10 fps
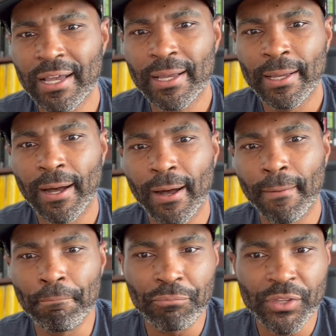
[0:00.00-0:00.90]

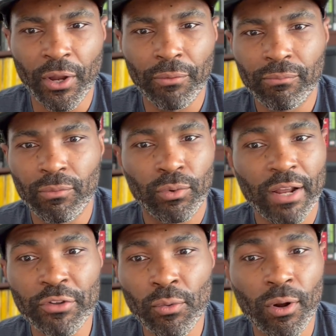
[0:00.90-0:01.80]

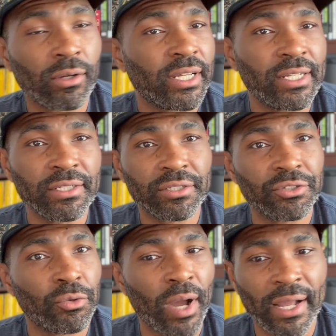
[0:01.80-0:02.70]
Whatever your world is,
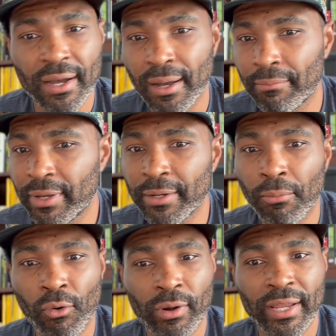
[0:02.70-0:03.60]
you wake up in the
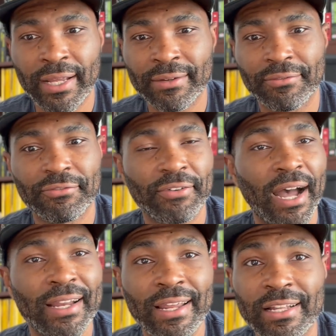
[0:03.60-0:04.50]
morning,
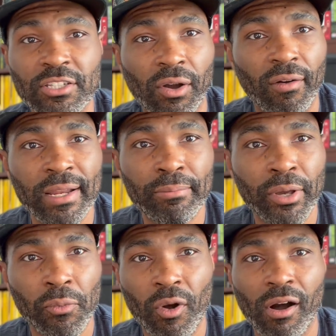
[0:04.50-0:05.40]
find that it's already
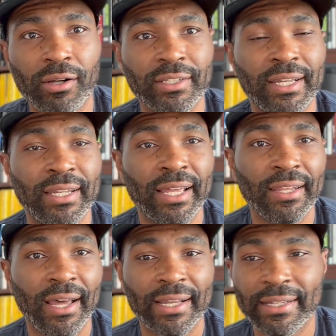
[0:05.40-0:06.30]
been walked, and that
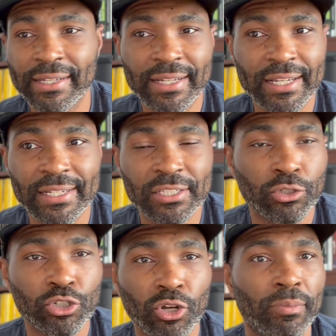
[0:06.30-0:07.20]
like as soon
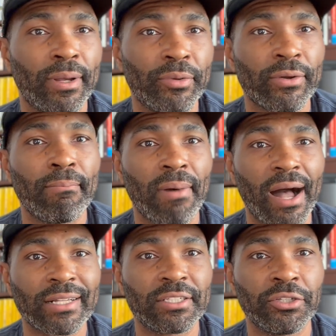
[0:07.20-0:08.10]
as you open up your
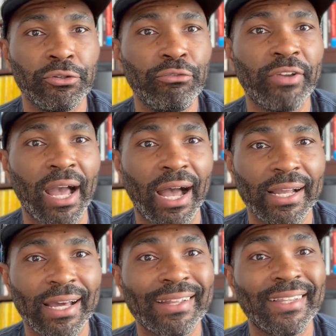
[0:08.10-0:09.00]
inbox, you've got
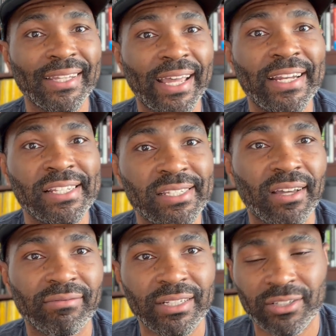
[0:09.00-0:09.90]
kind of the latest
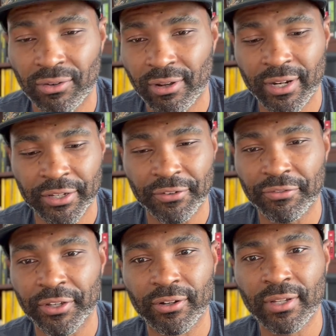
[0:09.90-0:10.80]
stuff that's going on in your
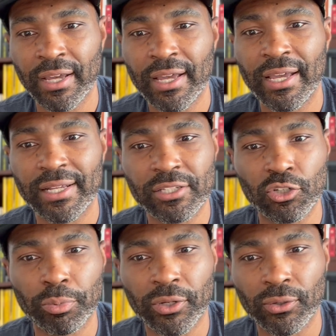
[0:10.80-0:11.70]
field. It's
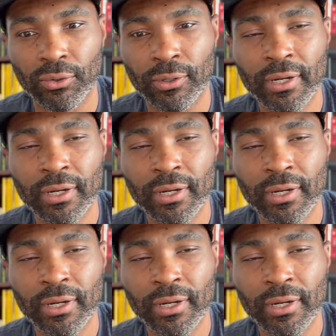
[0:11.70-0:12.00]
super cool.